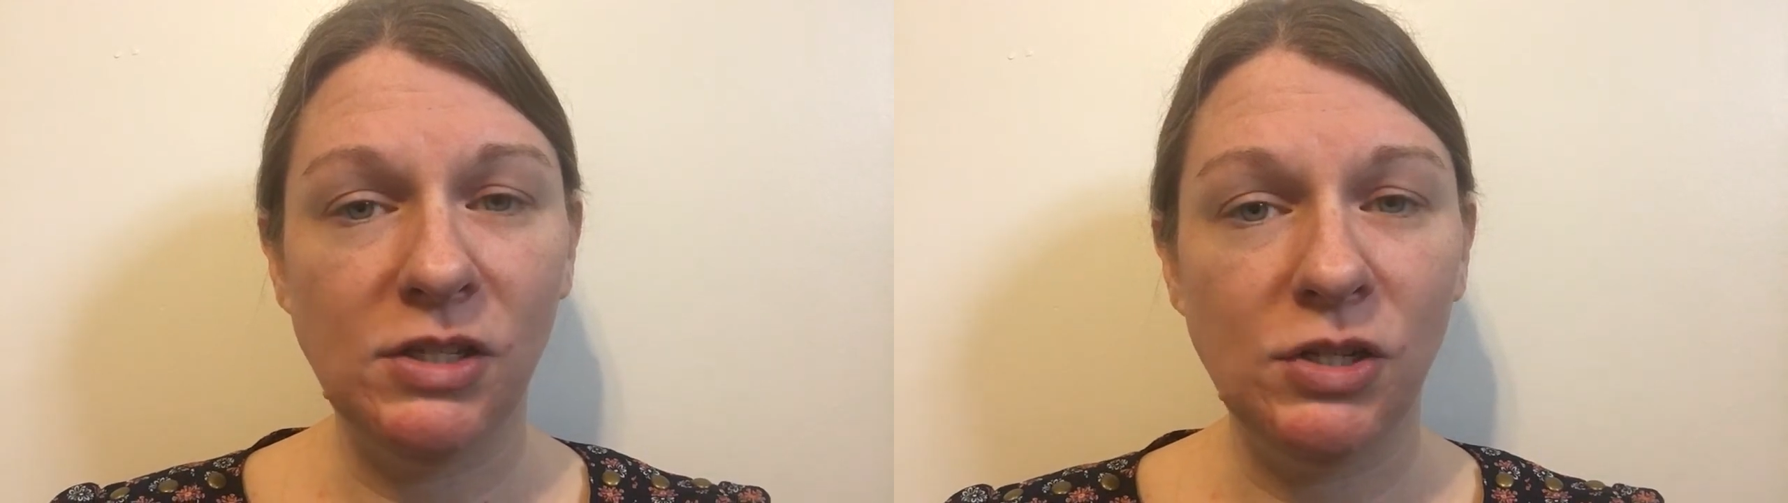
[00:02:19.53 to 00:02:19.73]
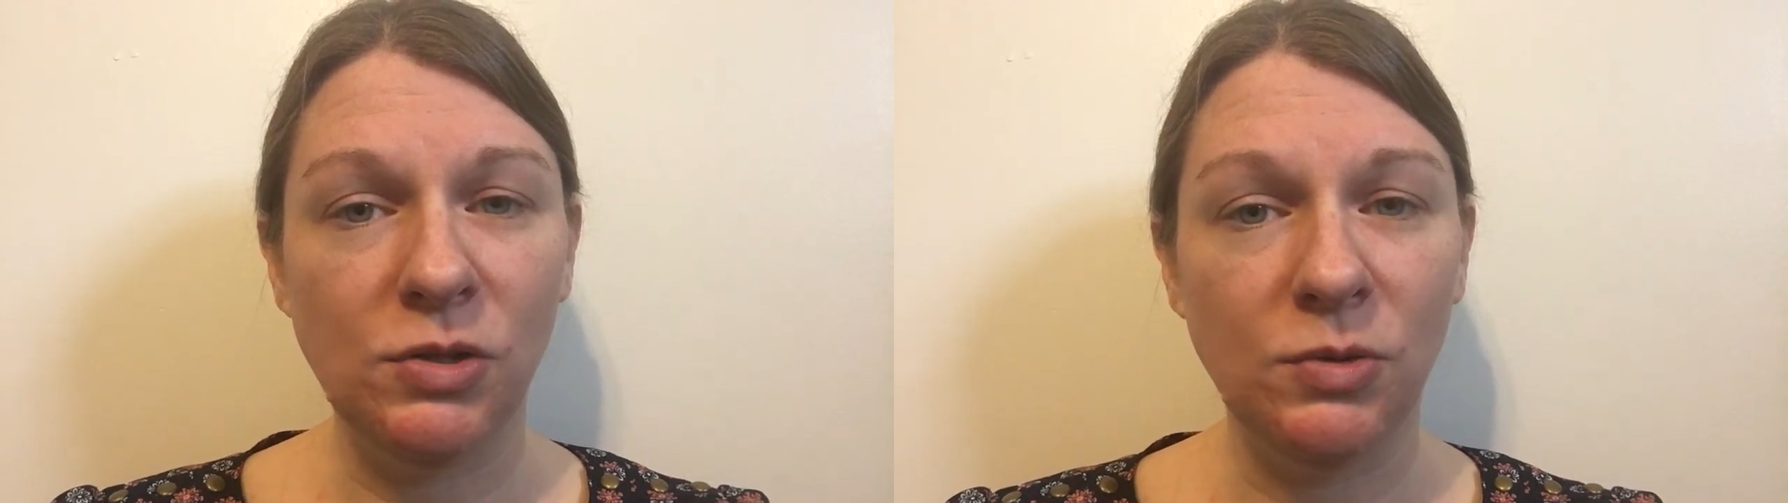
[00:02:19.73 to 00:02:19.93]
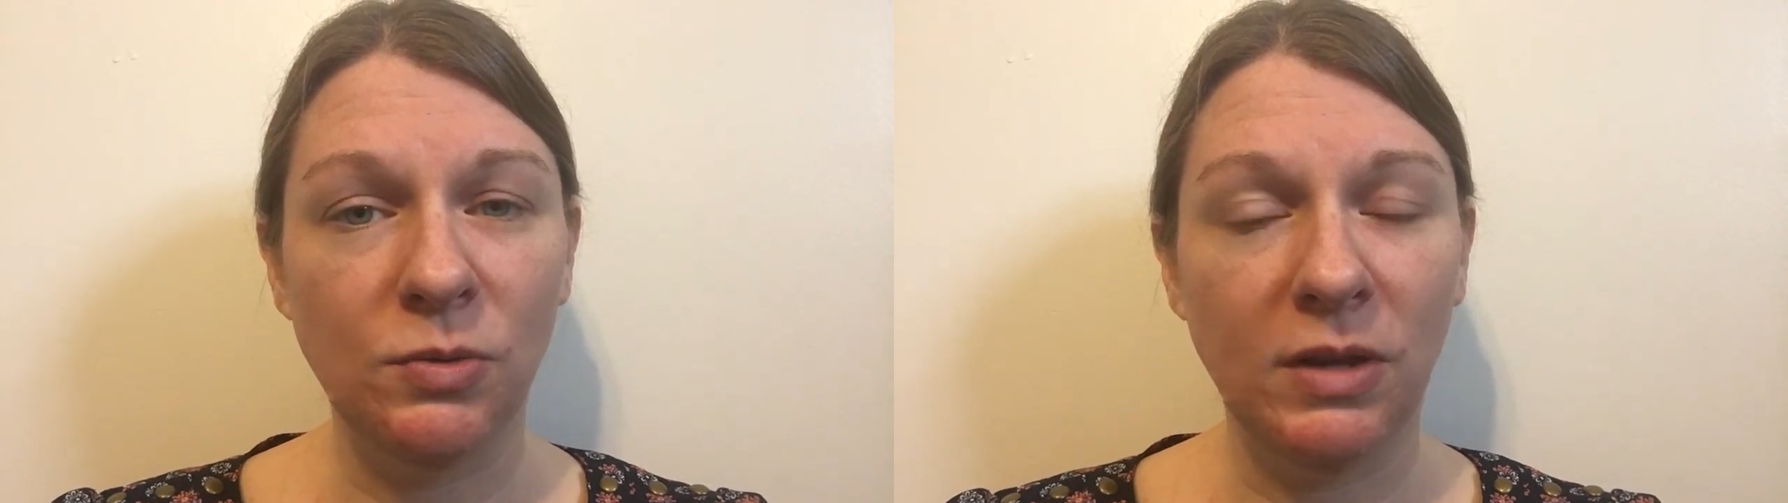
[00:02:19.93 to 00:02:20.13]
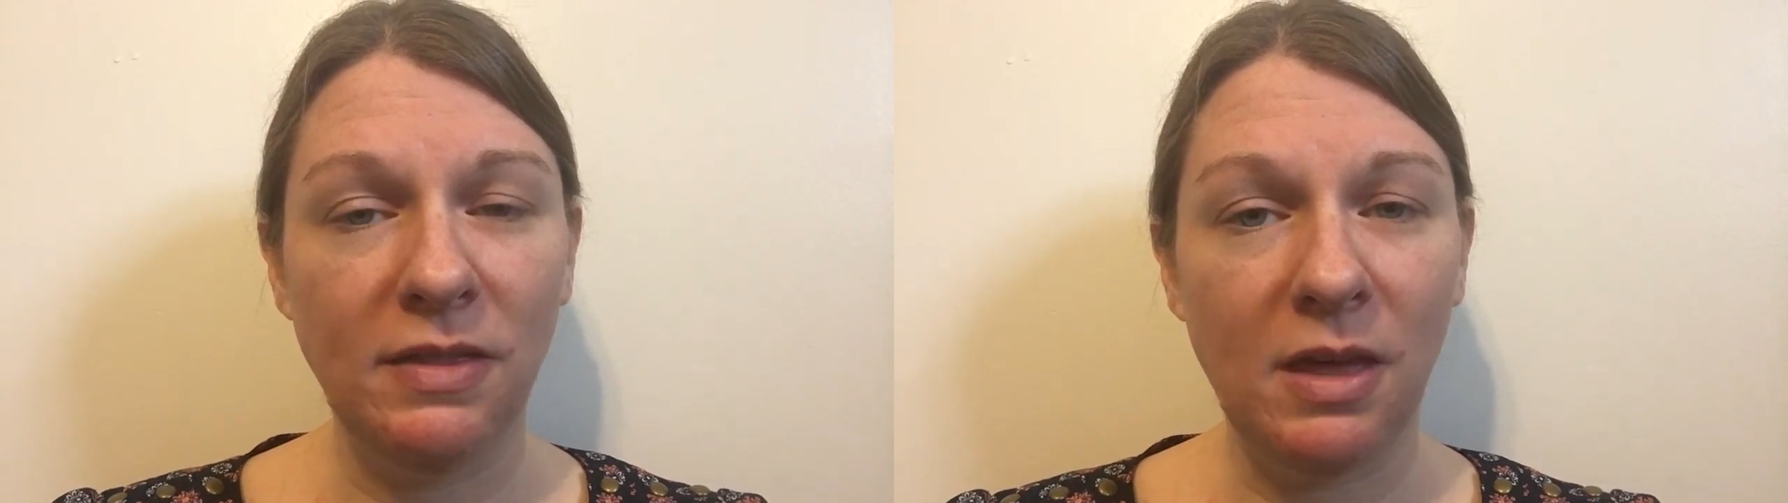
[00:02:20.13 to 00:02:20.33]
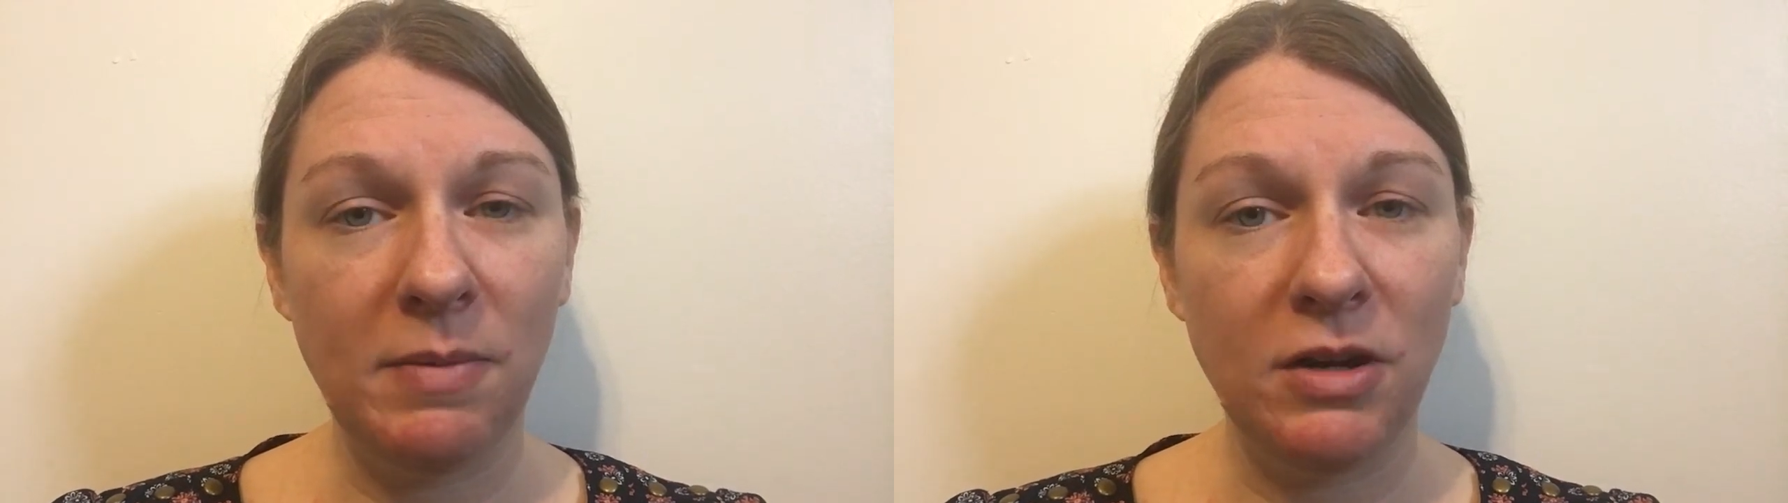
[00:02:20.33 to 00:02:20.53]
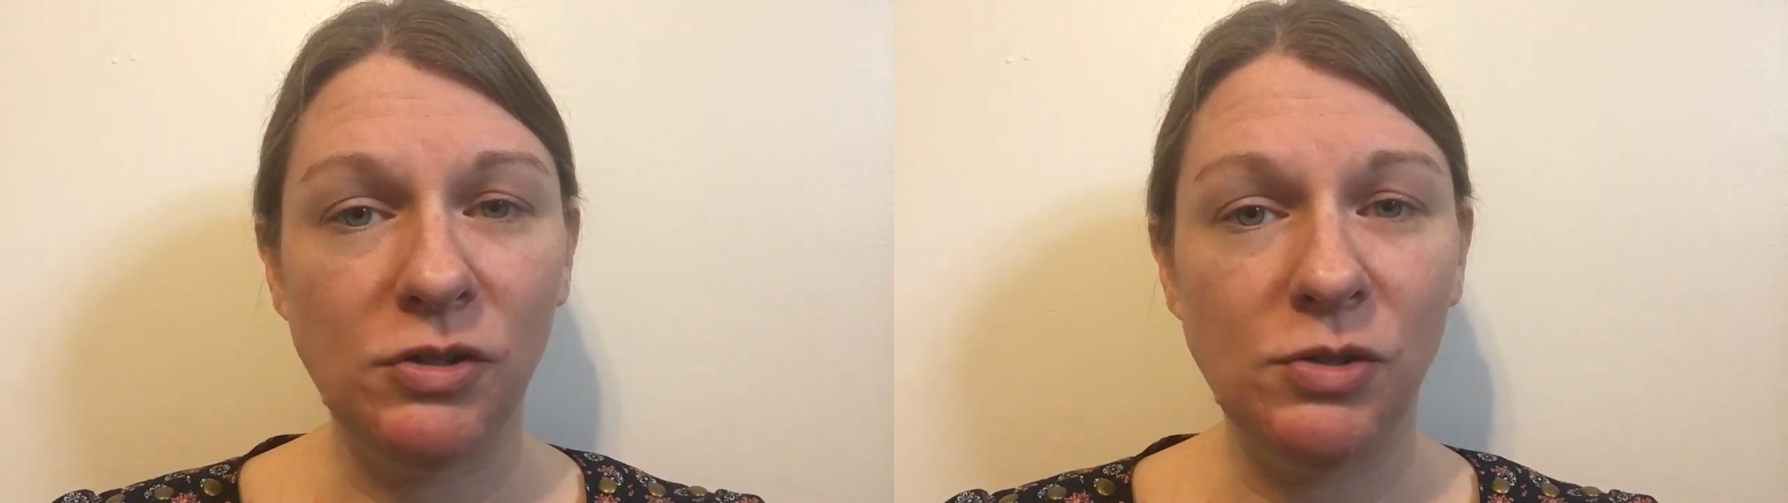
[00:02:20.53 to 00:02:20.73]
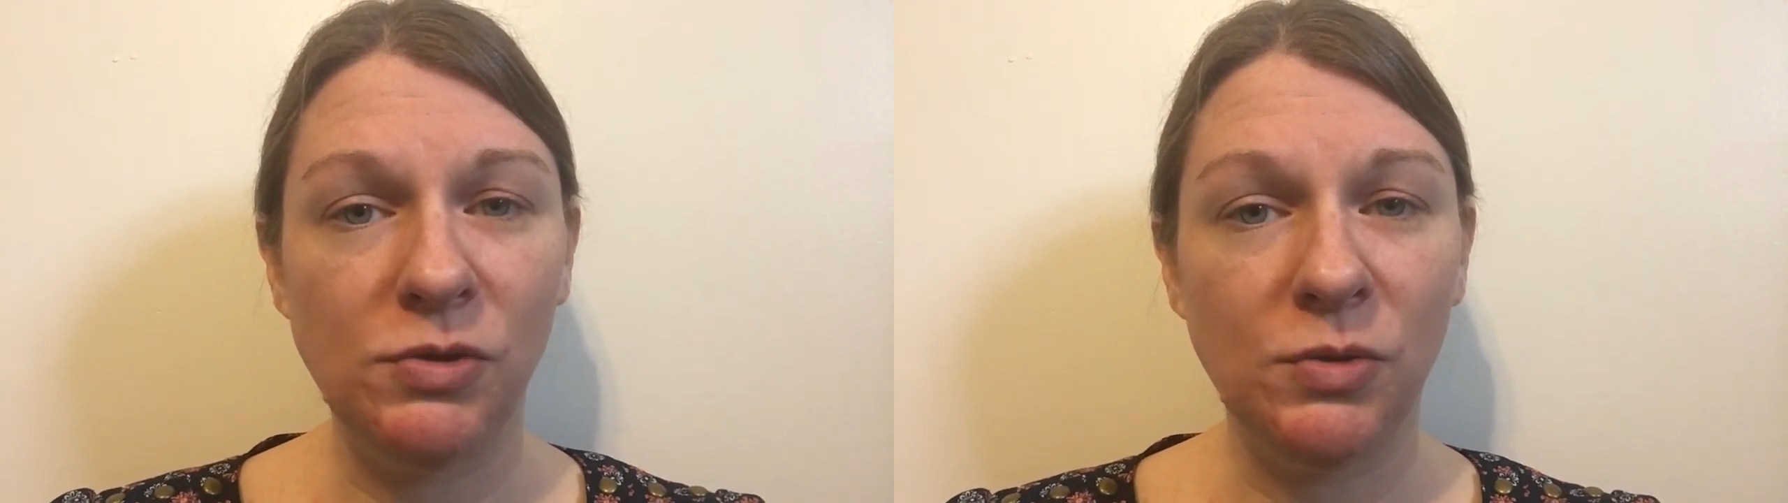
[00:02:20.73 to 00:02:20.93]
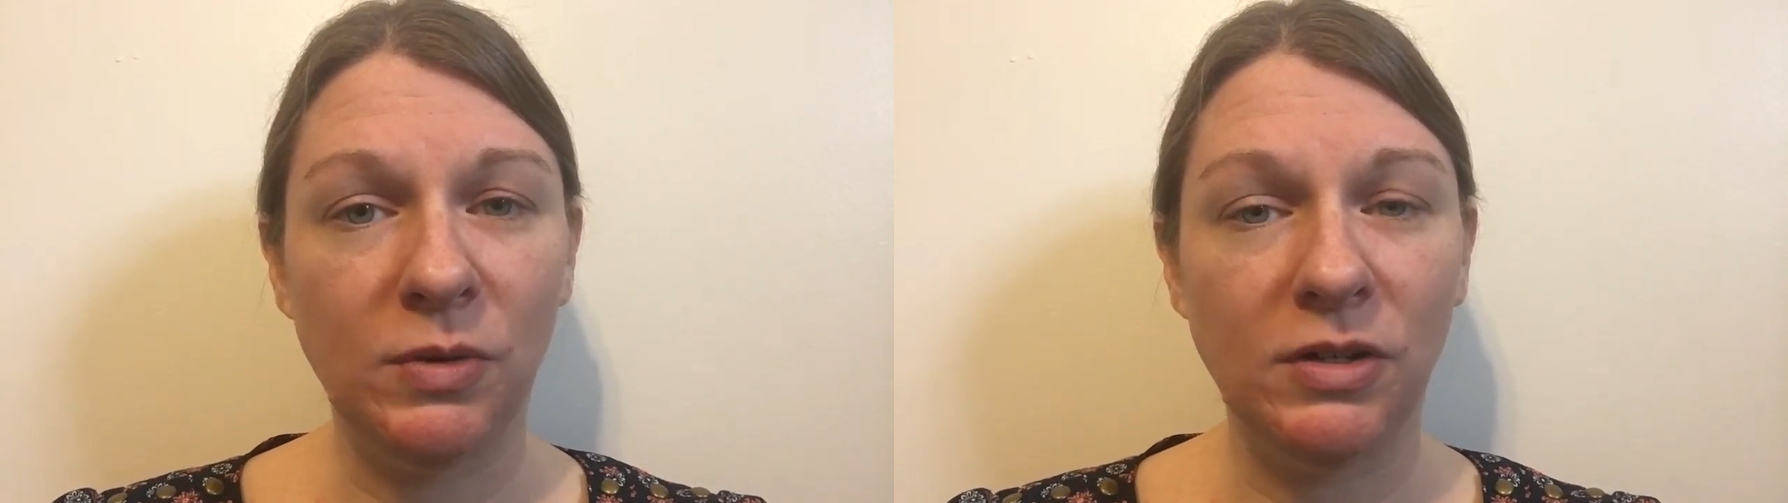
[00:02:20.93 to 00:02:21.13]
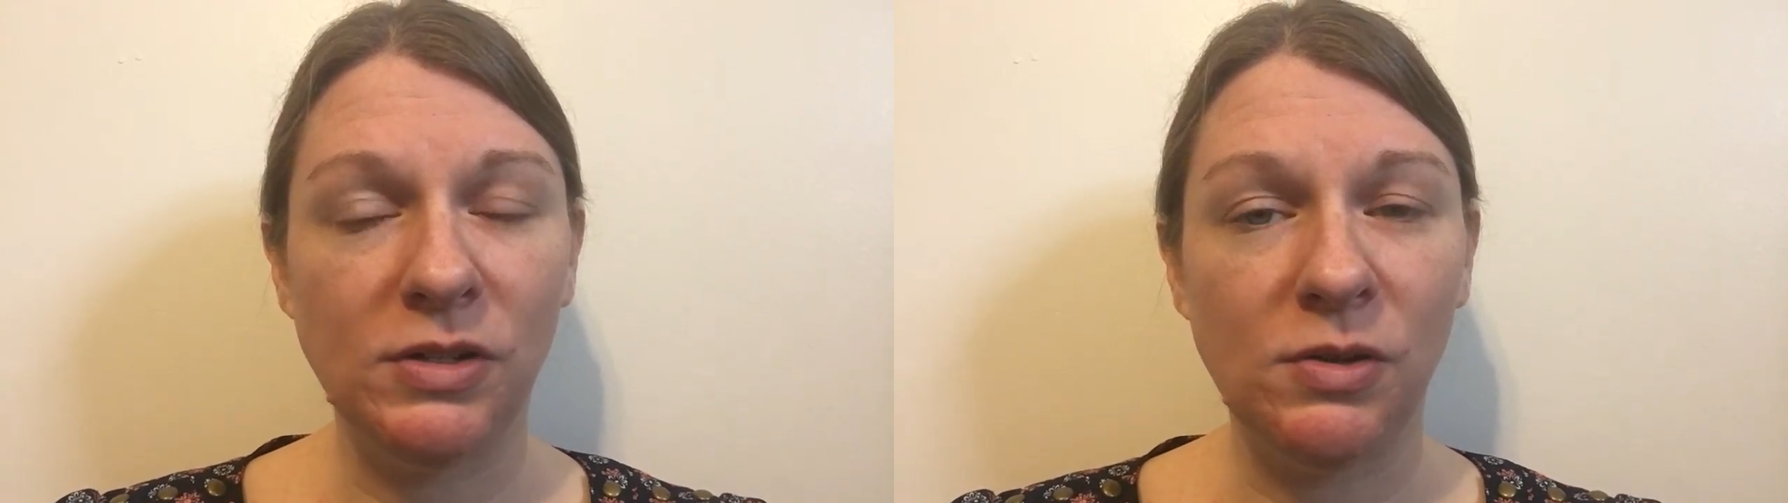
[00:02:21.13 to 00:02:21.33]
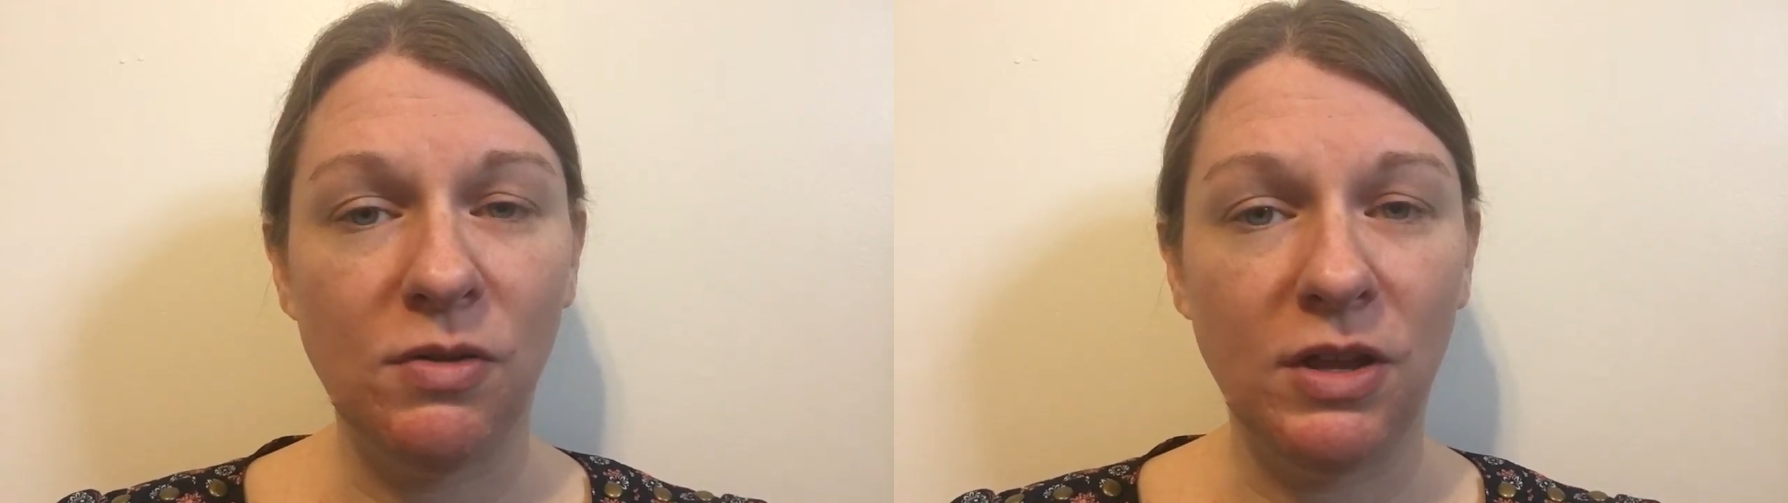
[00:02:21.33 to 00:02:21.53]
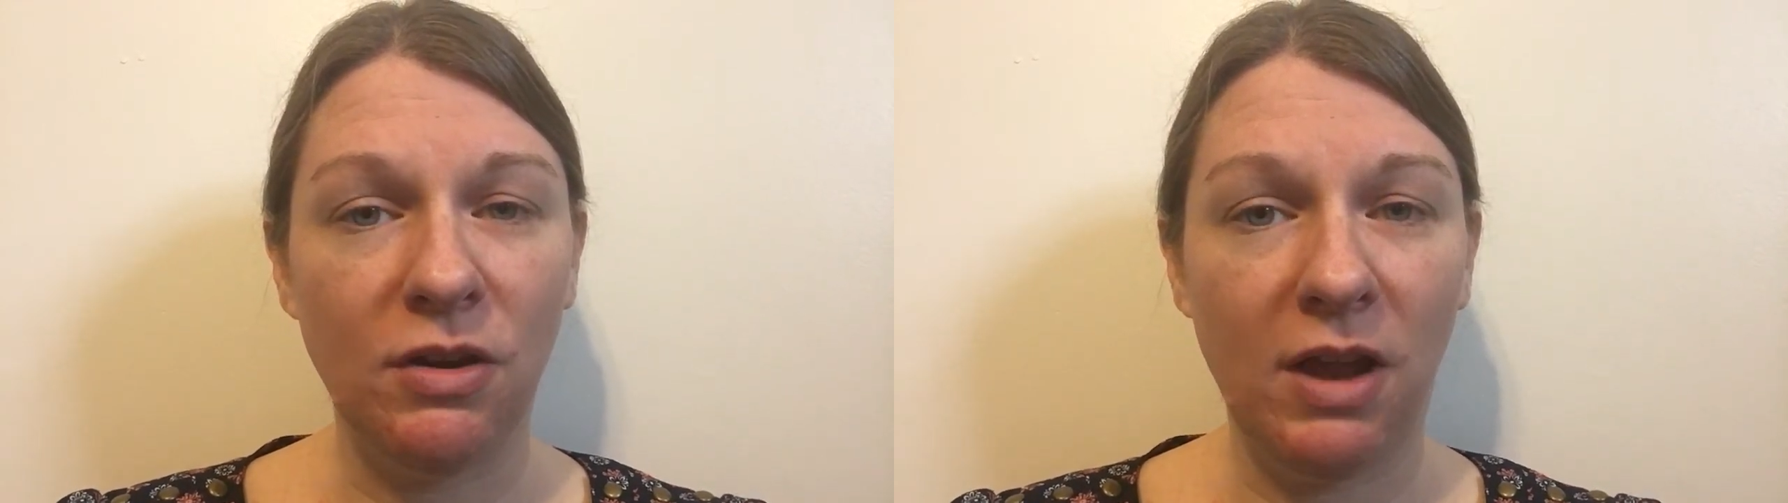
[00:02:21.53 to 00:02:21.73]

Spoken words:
to get that parachute to work so that your